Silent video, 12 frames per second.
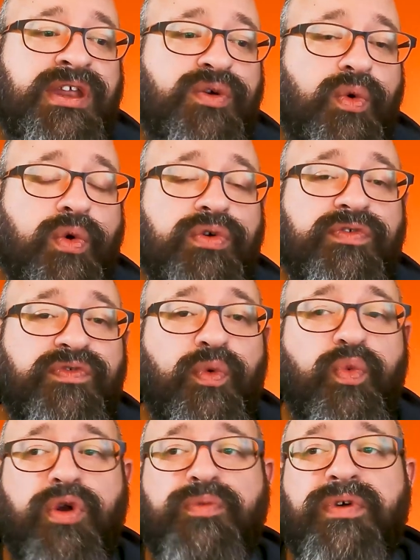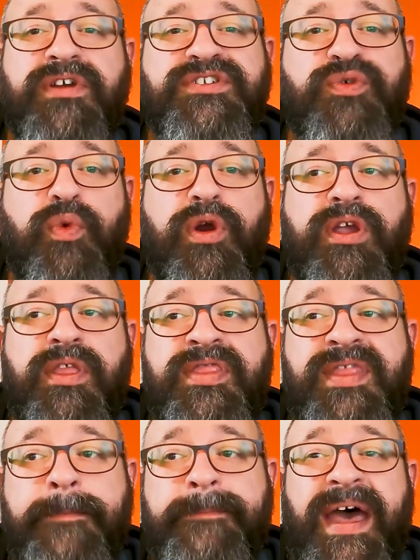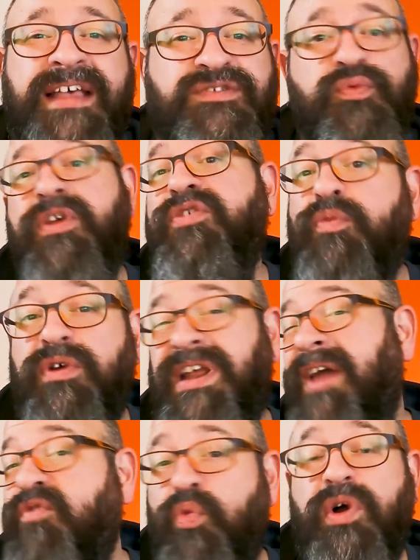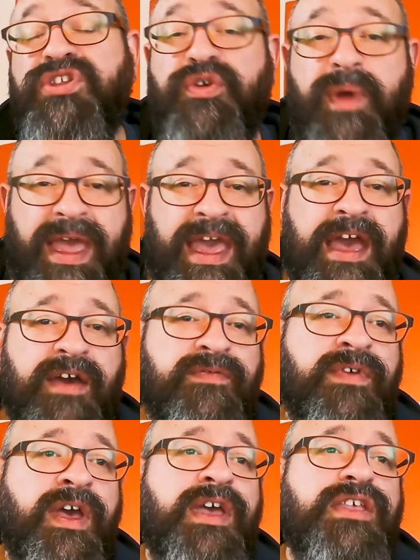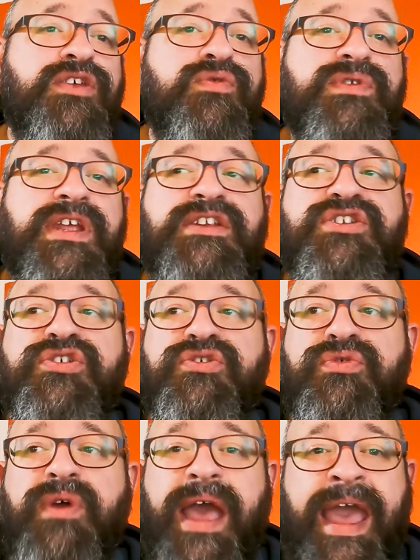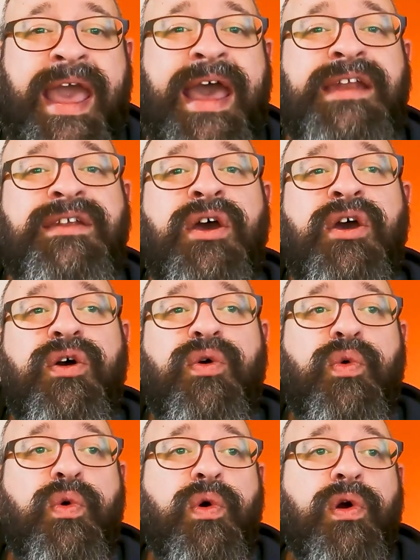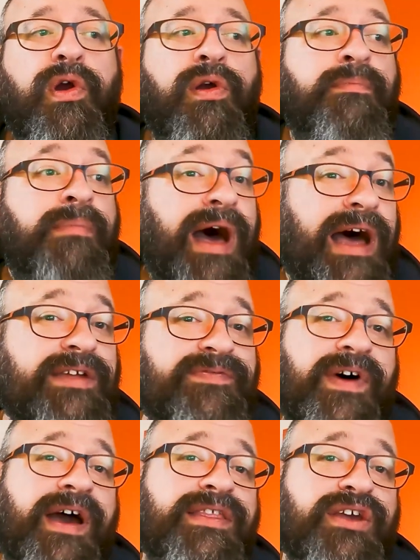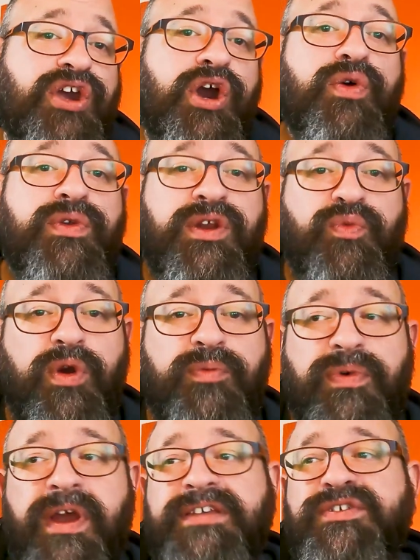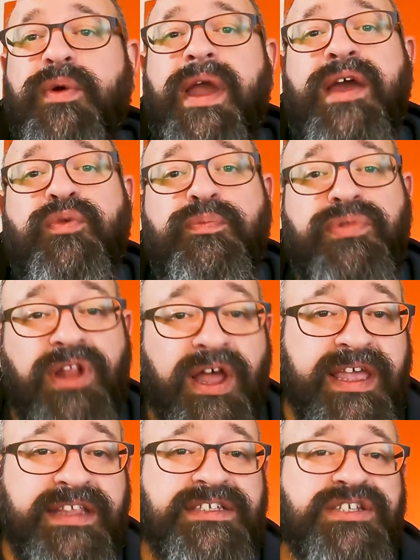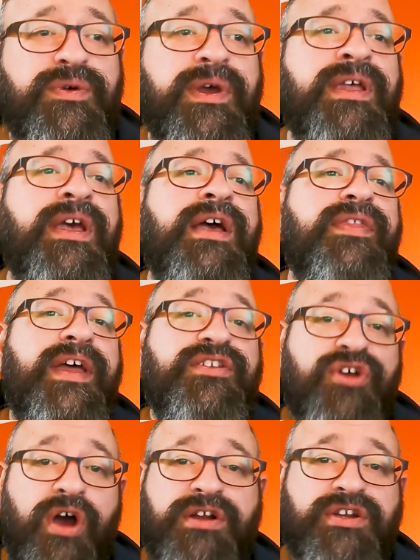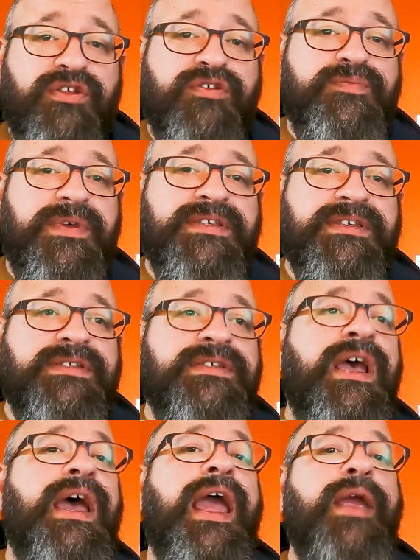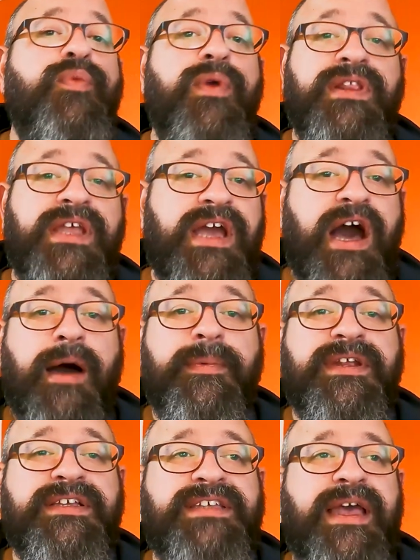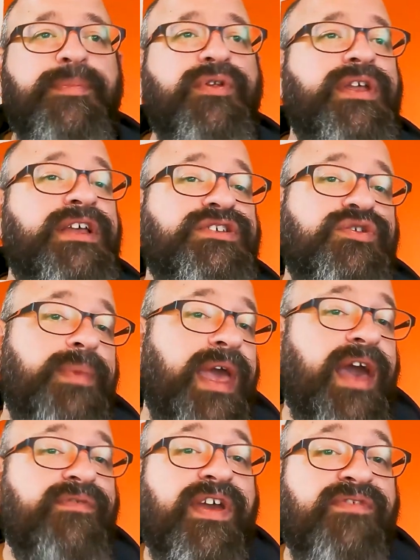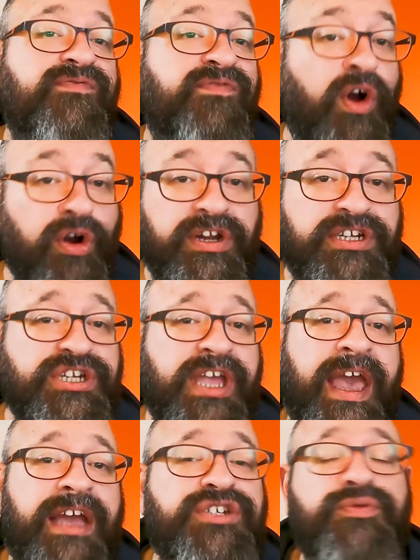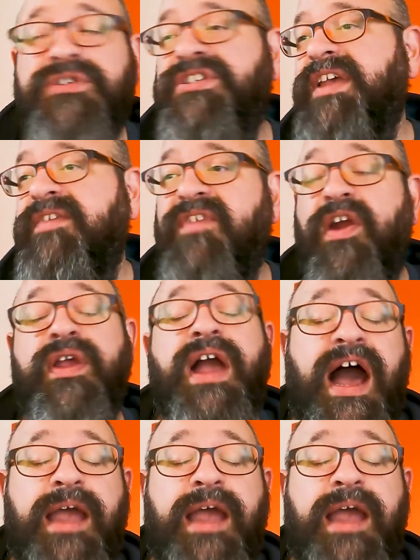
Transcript: in order for WordPress to work the best with whatever one you have, you need to add or modify the code in WordPress or add plugins to it that talk to those pieces. A really common example is you may have a varnish cache, which is a very